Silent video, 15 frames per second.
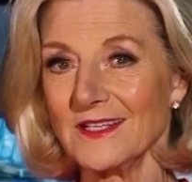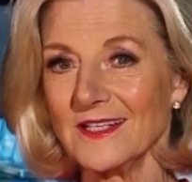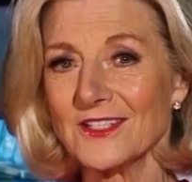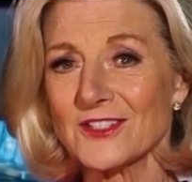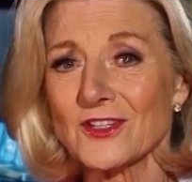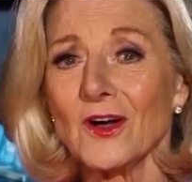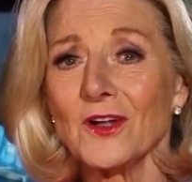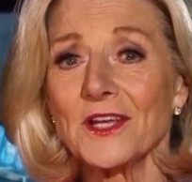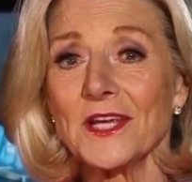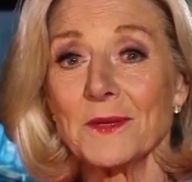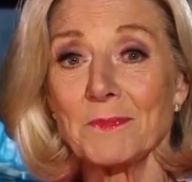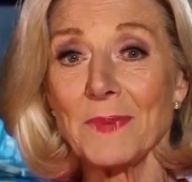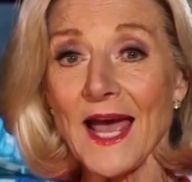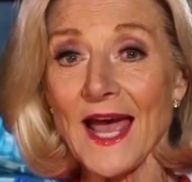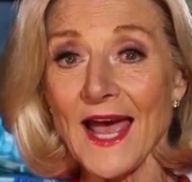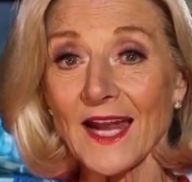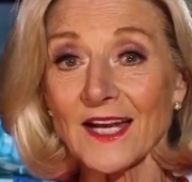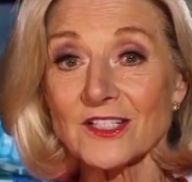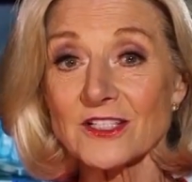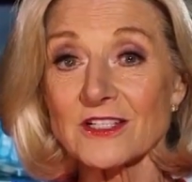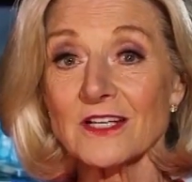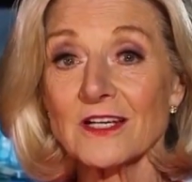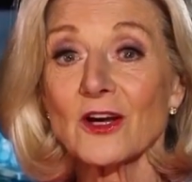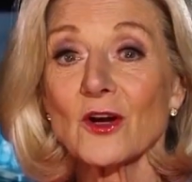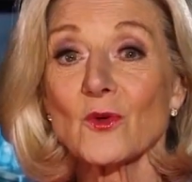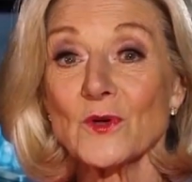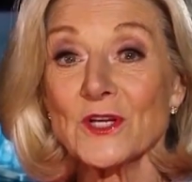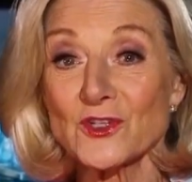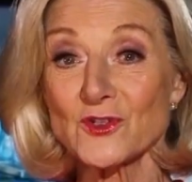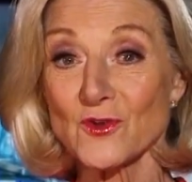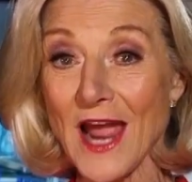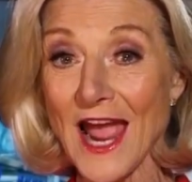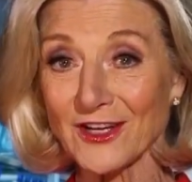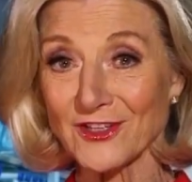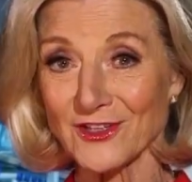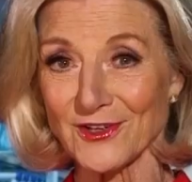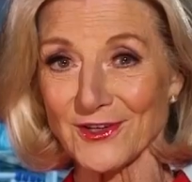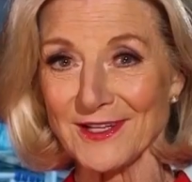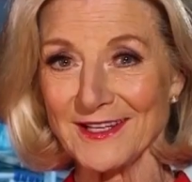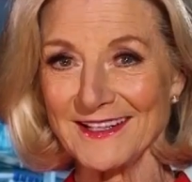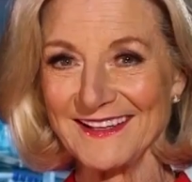It's called a PACT Retractor.